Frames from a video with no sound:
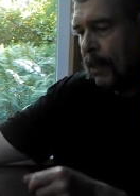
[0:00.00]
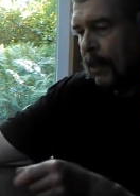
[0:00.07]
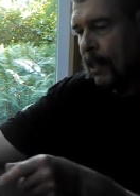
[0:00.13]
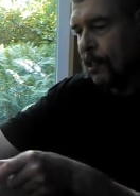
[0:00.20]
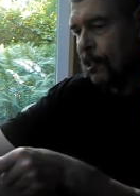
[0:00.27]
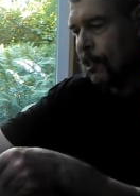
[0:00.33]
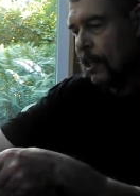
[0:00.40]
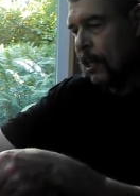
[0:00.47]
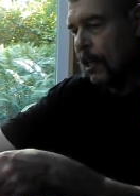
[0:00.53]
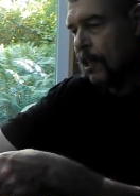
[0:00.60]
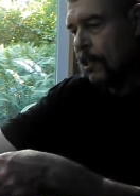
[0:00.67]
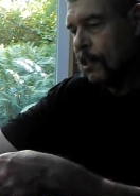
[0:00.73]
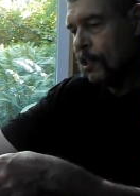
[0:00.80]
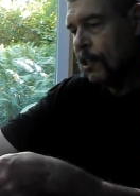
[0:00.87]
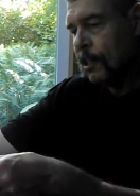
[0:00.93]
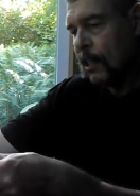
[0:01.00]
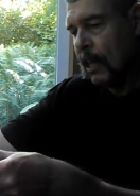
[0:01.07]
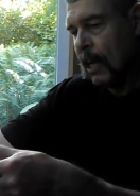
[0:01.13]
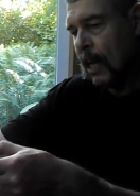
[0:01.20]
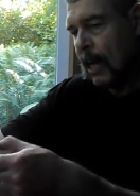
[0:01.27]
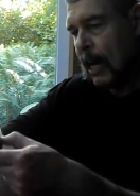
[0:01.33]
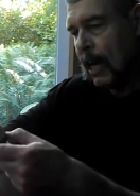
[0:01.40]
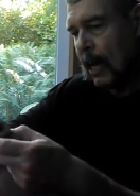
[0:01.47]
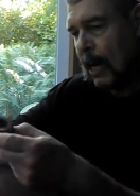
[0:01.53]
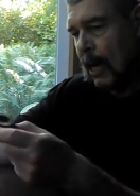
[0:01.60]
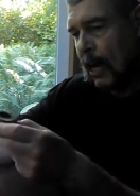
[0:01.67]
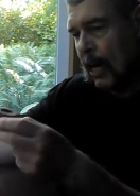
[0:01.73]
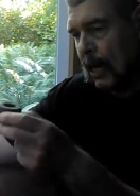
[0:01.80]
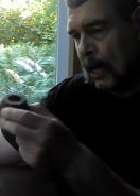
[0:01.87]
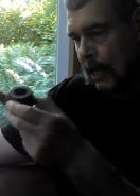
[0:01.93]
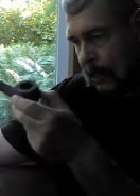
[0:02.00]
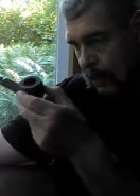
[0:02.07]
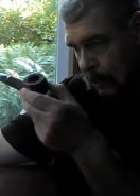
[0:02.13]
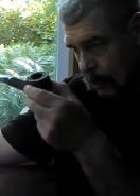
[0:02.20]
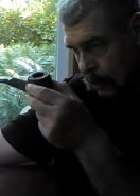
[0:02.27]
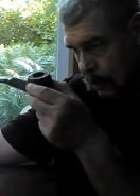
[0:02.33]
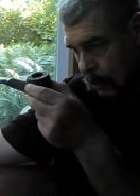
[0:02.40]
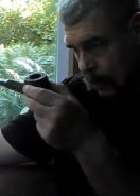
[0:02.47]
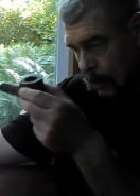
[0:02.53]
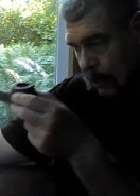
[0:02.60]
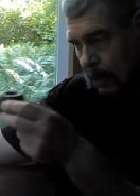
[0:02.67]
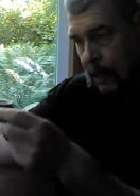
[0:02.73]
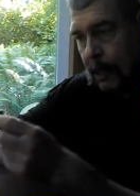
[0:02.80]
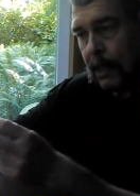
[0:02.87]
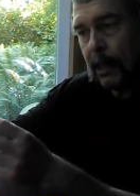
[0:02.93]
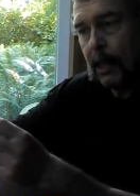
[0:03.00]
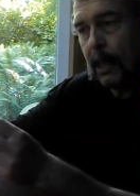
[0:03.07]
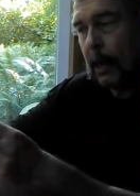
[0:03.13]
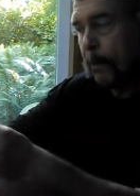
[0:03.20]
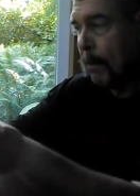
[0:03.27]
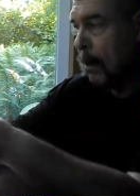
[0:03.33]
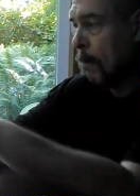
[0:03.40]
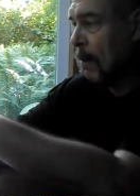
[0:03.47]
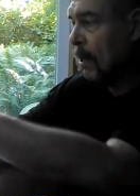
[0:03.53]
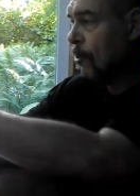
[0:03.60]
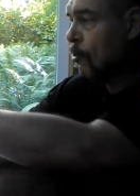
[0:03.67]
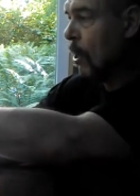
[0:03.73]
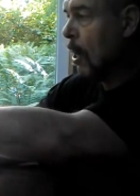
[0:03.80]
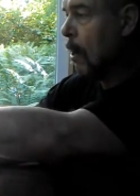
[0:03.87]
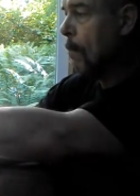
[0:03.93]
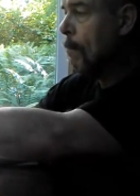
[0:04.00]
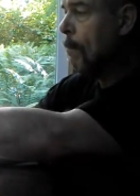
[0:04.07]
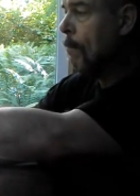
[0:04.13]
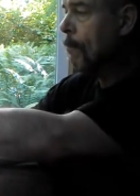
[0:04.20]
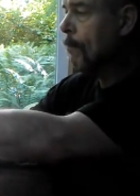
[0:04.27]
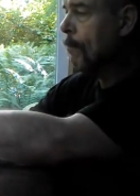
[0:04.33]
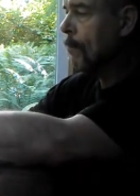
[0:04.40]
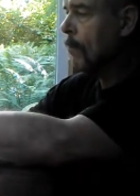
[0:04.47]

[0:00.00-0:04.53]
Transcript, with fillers: This is uh, a BP jam.